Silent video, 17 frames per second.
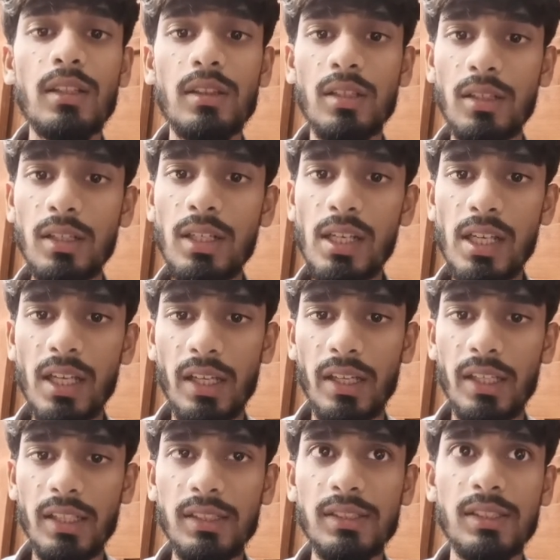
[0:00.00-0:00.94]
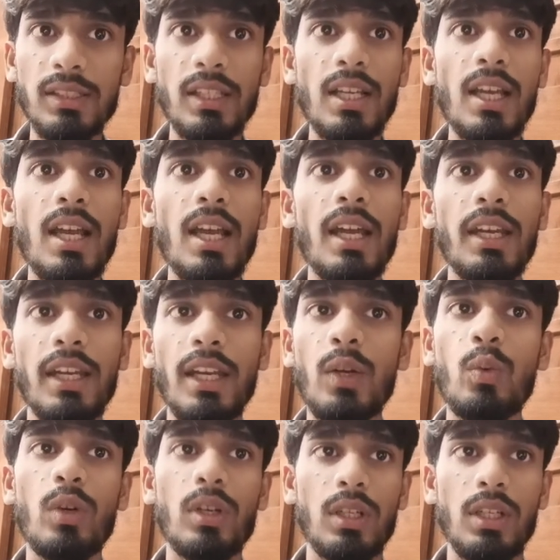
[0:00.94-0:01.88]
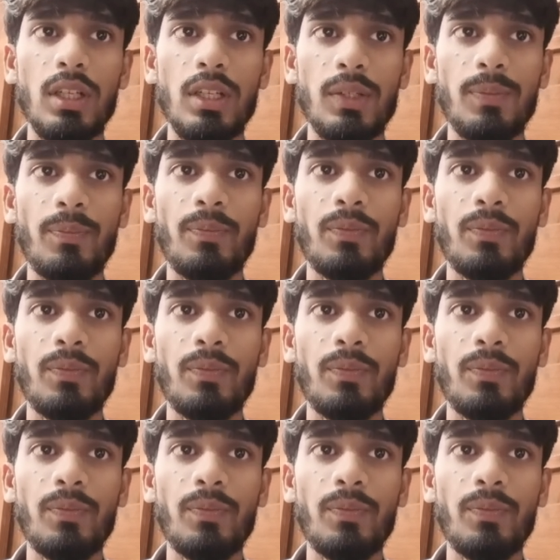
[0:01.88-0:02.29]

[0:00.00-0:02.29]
Third layer is network layer.